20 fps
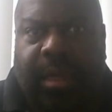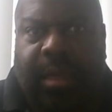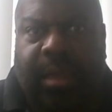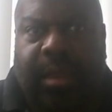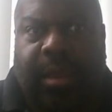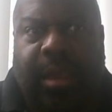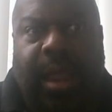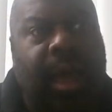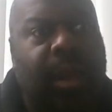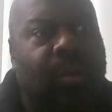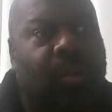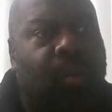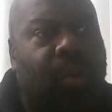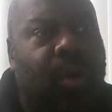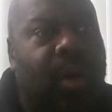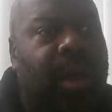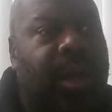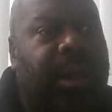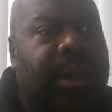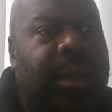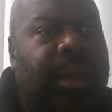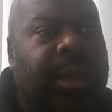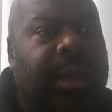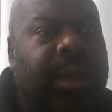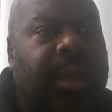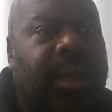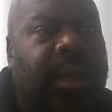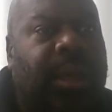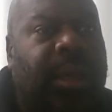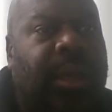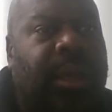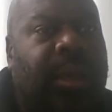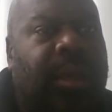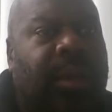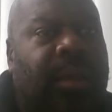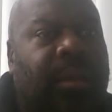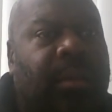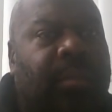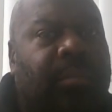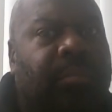Not one,
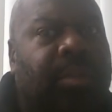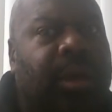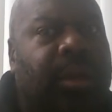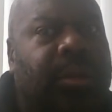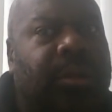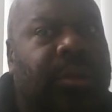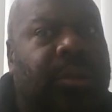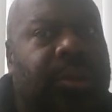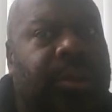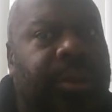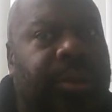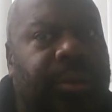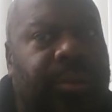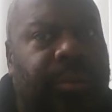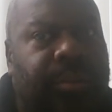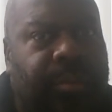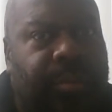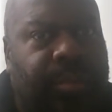but two.